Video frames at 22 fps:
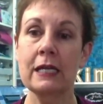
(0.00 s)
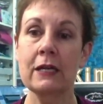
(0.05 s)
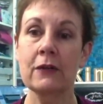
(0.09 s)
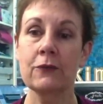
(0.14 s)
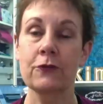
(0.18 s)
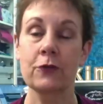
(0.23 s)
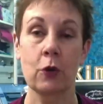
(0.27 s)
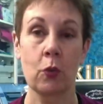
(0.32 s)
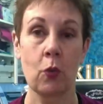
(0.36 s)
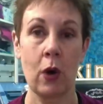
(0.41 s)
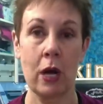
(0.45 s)

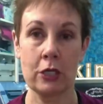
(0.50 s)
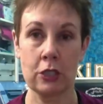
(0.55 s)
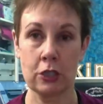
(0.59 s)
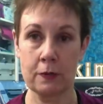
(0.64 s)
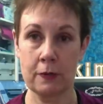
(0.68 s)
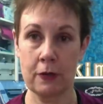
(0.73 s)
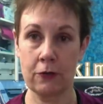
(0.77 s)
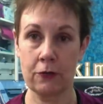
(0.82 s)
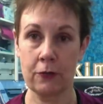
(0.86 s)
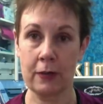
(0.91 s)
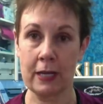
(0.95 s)
If you're watching
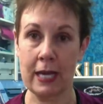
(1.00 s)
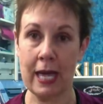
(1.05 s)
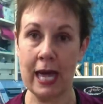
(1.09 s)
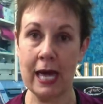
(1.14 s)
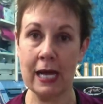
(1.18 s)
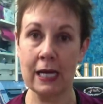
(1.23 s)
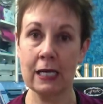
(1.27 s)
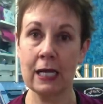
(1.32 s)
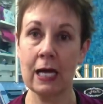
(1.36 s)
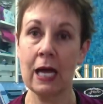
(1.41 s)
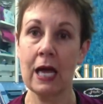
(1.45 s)
me from
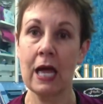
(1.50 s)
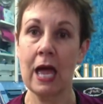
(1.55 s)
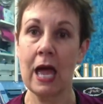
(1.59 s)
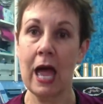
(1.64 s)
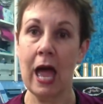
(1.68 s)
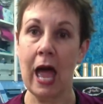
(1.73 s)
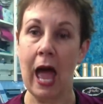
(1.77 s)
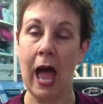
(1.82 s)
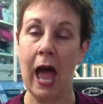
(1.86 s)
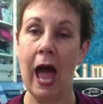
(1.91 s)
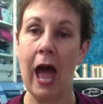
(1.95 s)
Canada,
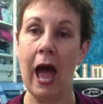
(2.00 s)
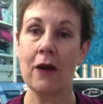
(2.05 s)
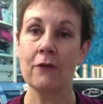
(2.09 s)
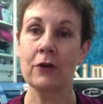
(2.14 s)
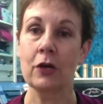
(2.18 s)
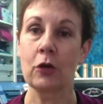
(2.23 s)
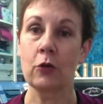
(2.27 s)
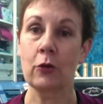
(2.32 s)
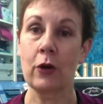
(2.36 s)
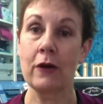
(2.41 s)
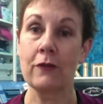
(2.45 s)
have
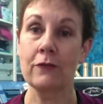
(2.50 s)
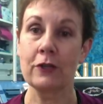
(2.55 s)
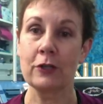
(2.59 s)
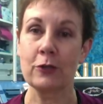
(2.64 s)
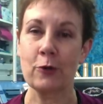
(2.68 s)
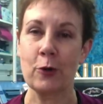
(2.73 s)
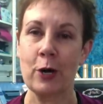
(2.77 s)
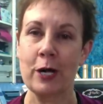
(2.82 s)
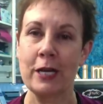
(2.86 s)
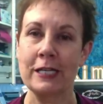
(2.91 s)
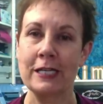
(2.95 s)
a great
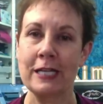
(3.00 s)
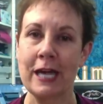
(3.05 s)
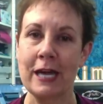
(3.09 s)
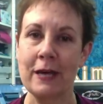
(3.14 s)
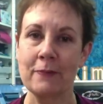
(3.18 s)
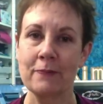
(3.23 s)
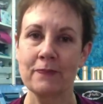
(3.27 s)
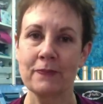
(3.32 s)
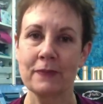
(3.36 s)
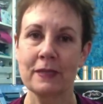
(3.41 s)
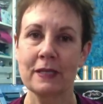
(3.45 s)
Victoria Day.